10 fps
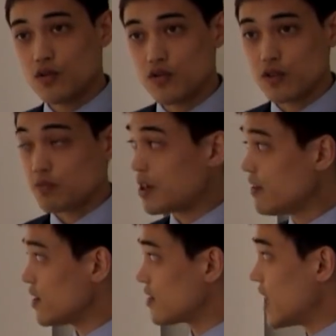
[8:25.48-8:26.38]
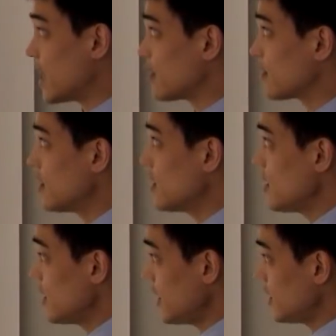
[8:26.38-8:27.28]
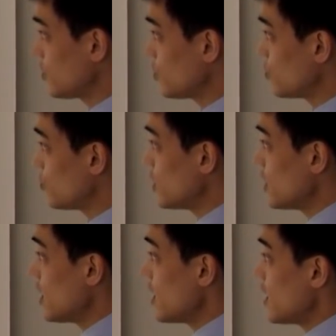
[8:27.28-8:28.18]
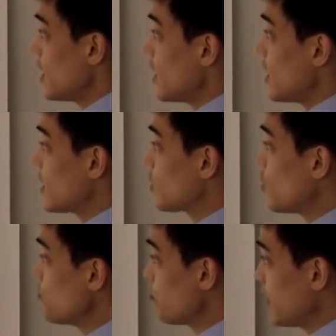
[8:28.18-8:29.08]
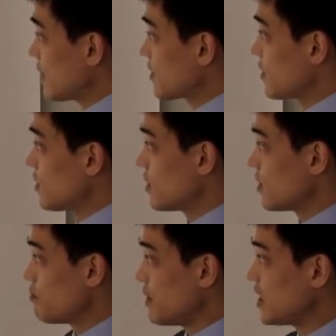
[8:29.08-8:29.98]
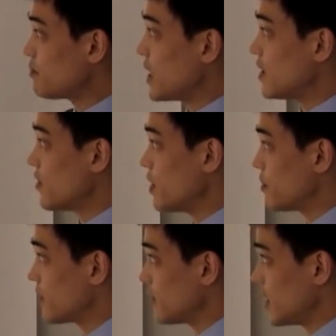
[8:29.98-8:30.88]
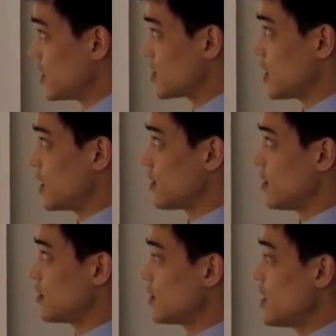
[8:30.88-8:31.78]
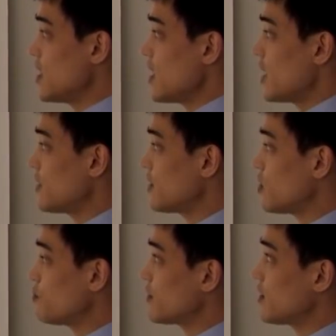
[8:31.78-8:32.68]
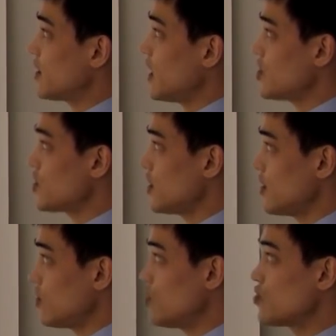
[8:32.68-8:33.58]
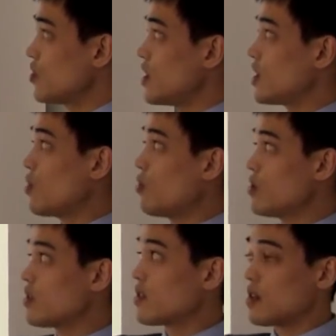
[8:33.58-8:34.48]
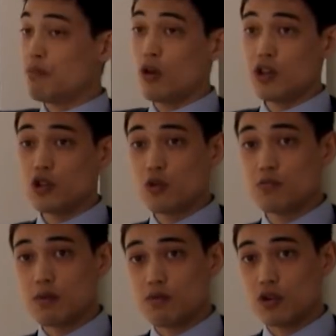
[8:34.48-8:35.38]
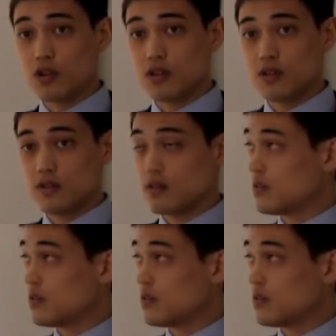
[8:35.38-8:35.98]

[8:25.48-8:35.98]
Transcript: from the previous slides into a complex baseband representation like this. And this representation is usually called the polynomial model.